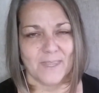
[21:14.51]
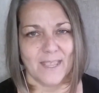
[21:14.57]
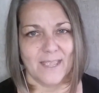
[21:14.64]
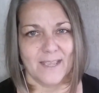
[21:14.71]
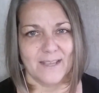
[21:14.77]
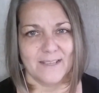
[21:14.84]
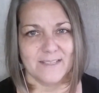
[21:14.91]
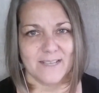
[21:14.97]

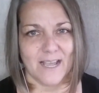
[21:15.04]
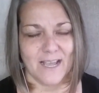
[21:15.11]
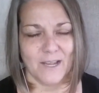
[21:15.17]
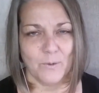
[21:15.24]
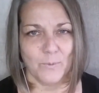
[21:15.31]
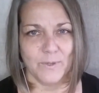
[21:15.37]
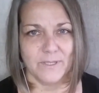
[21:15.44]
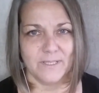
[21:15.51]
and
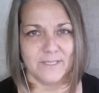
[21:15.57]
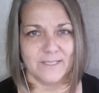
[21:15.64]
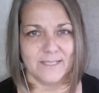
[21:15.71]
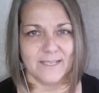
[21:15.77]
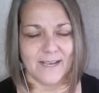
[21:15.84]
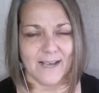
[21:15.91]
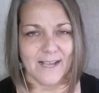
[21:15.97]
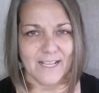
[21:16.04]
I will
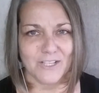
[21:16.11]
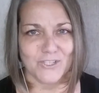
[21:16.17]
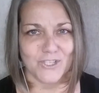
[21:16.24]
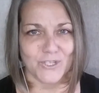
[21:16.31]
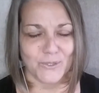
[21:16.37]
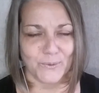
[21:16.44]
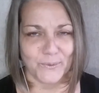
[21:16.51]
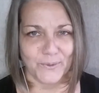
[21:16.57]
guide
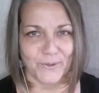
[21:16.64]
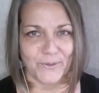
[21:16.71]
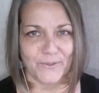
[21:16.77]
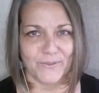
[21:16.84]
you